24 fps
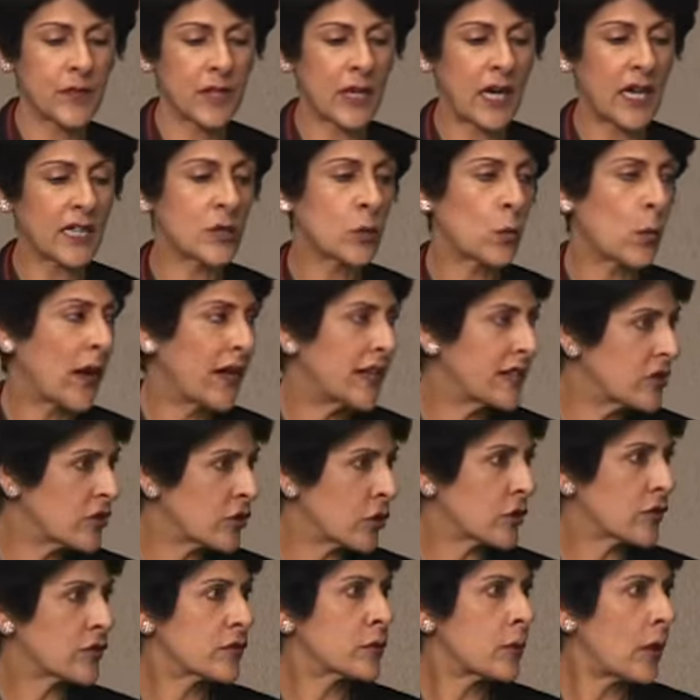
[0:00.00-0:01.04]
cut a wide
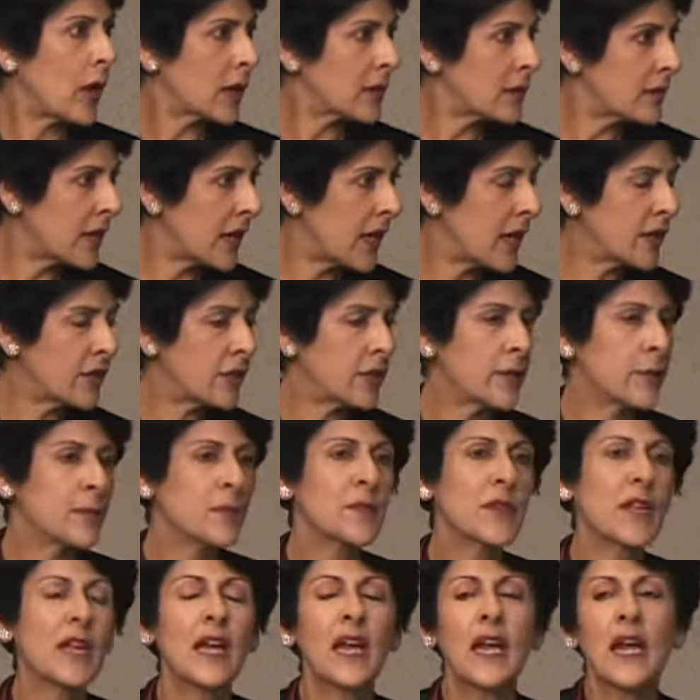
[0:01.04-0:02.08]
sort of swath there.
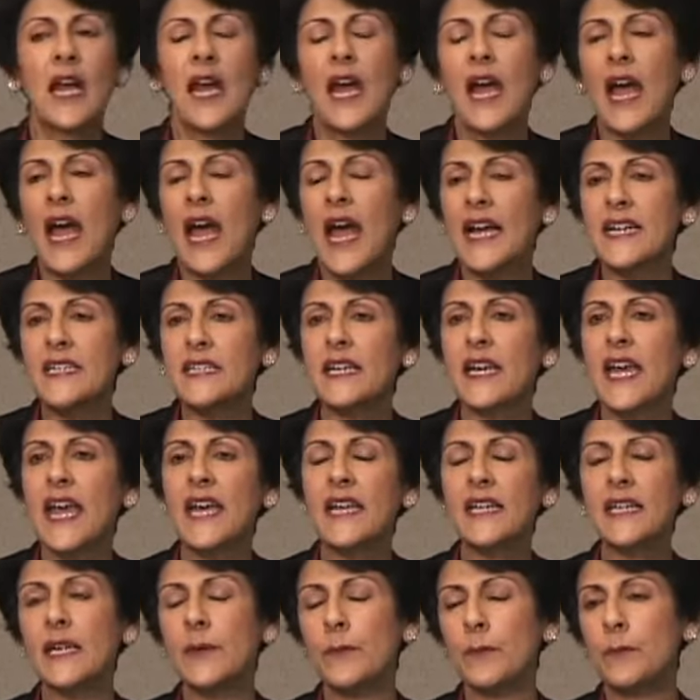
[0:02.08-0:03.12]
And
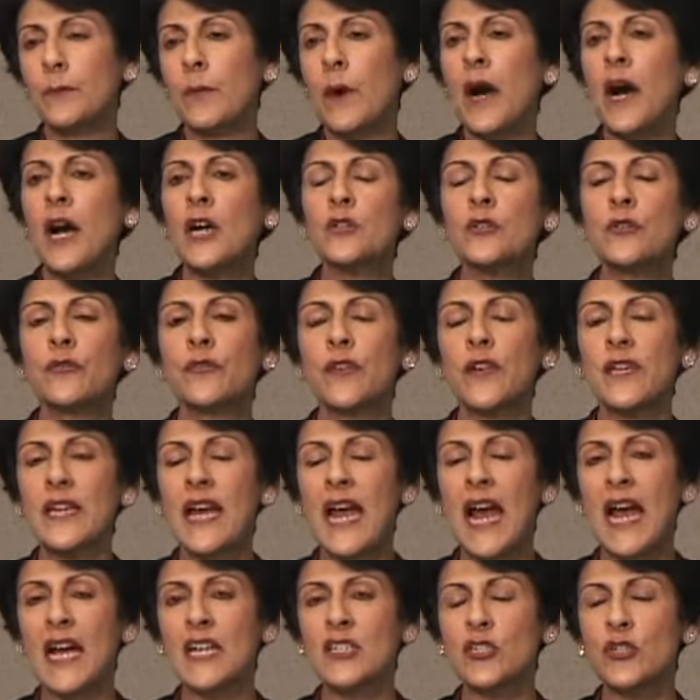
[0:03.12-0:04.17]
again, part of it
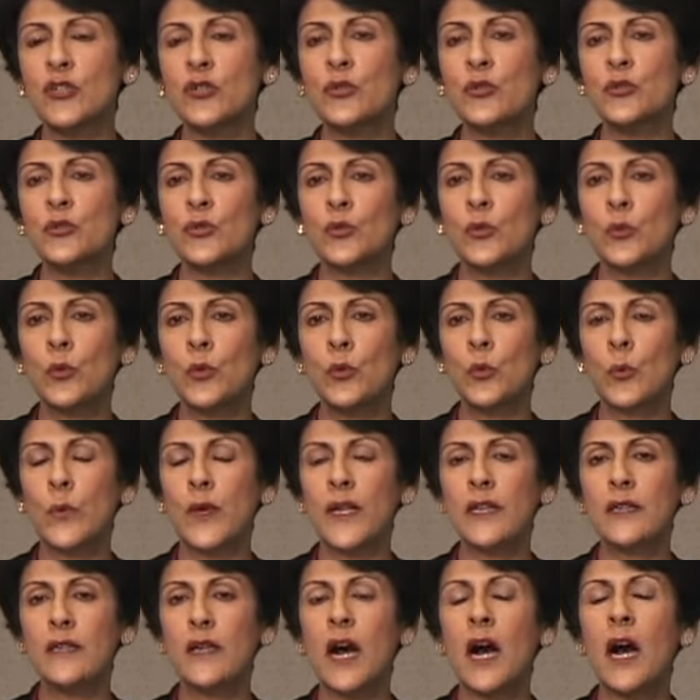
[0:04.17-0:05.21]
has to do
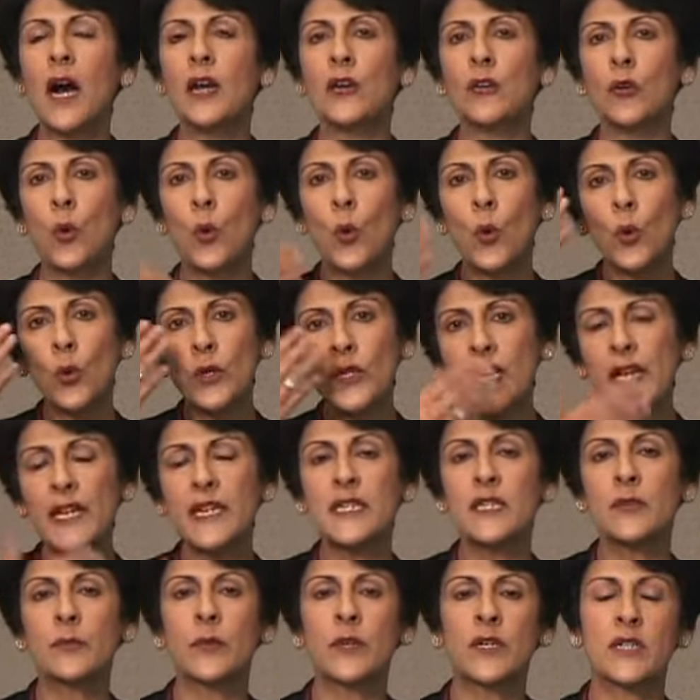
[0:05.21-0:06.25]
with our own
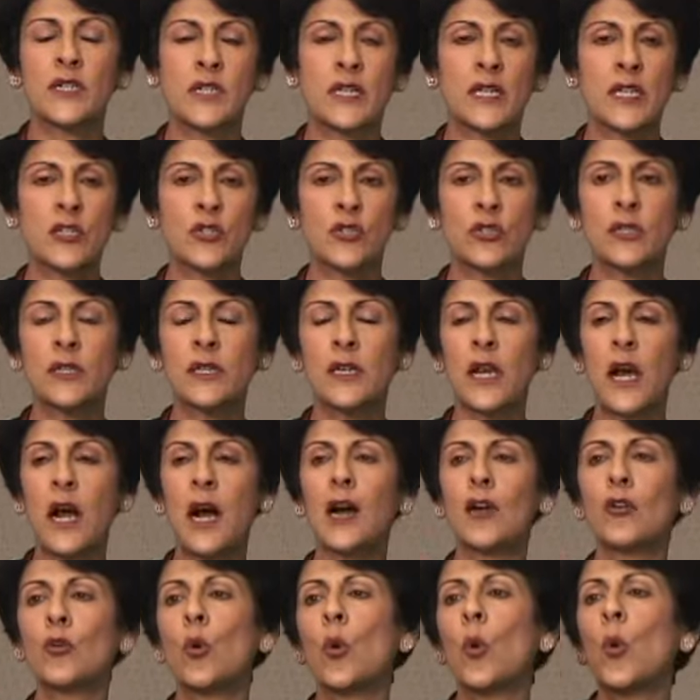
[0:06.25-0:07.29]
interpretation,
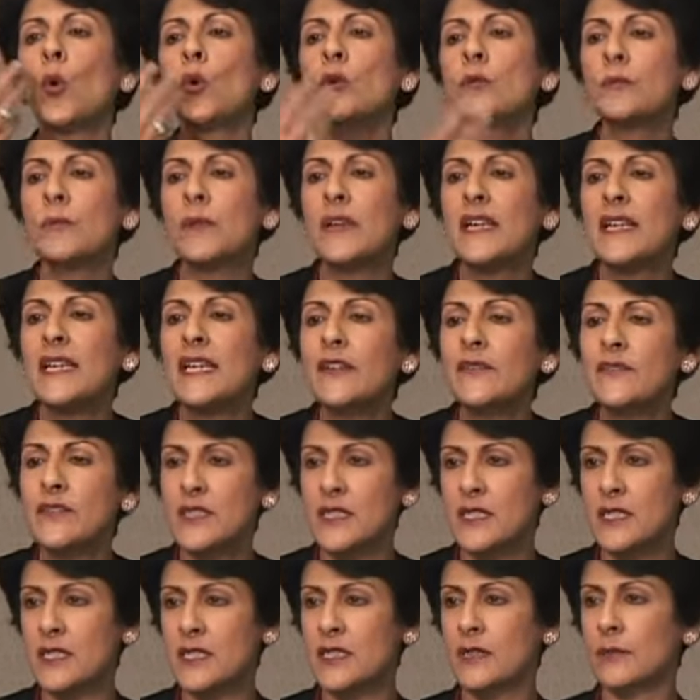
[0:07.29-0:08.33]
our own belief
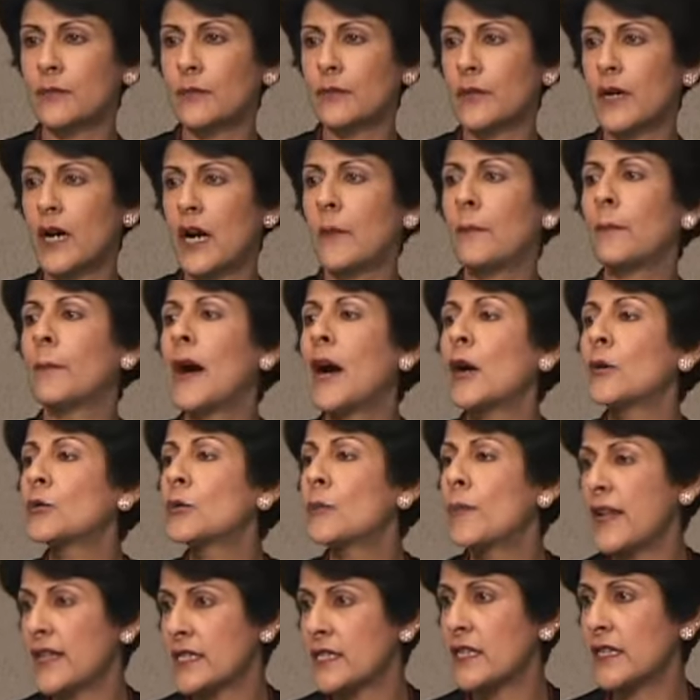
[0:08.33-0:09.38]
system about
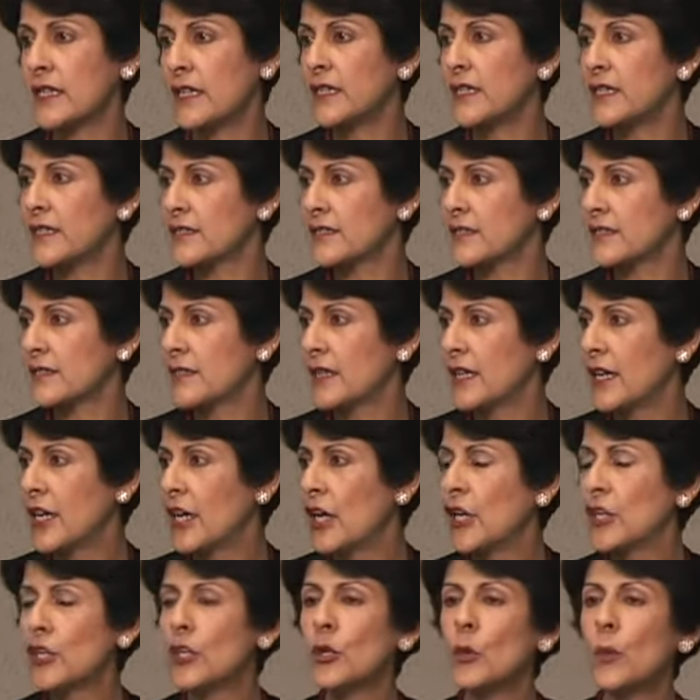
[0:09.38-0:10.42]
mental illness.
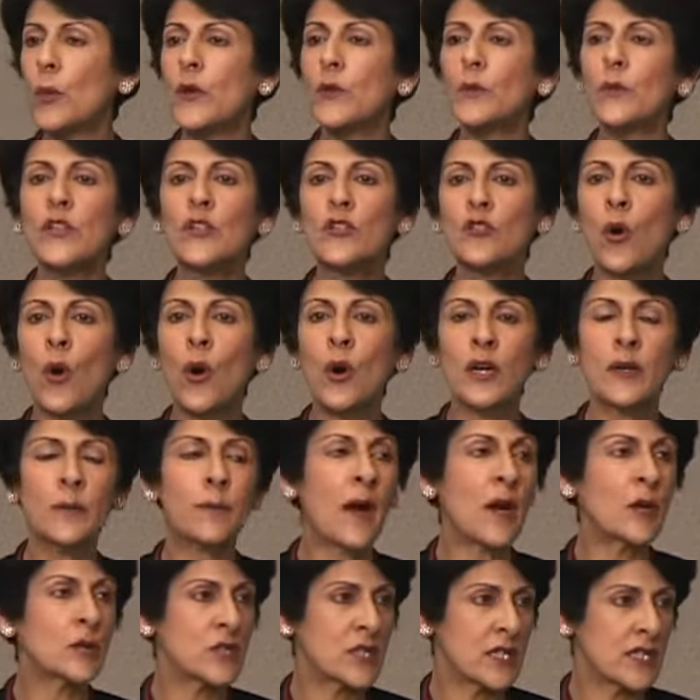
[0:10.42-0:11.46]
You know, when we talk
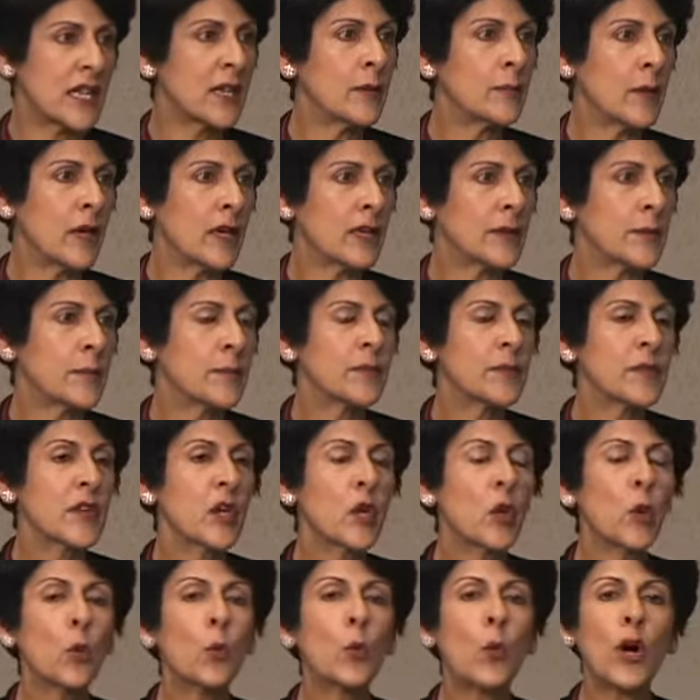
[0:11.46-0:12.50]
about stigma,
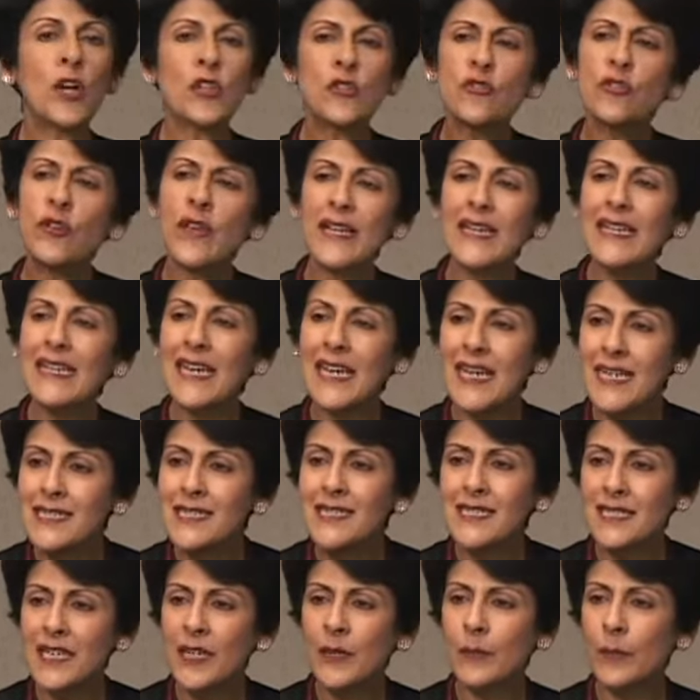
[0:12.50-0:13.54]
what really is
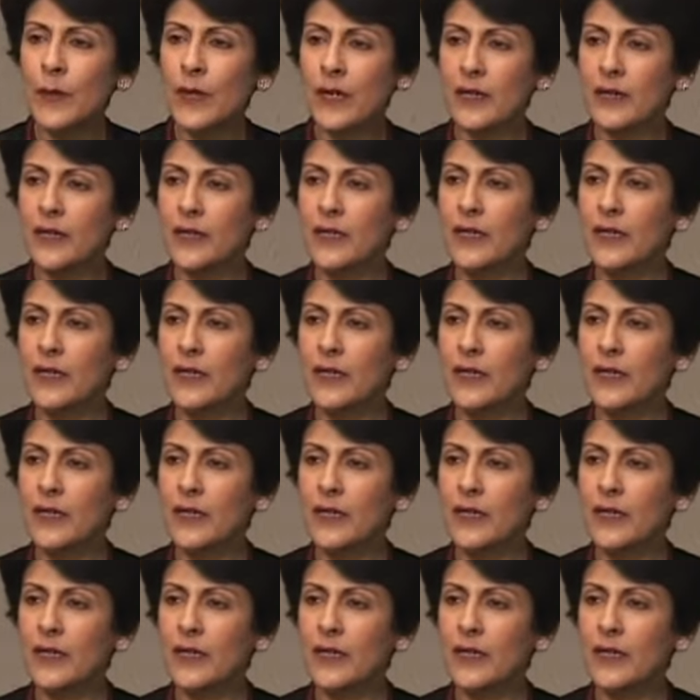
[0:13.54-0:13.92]
stigma?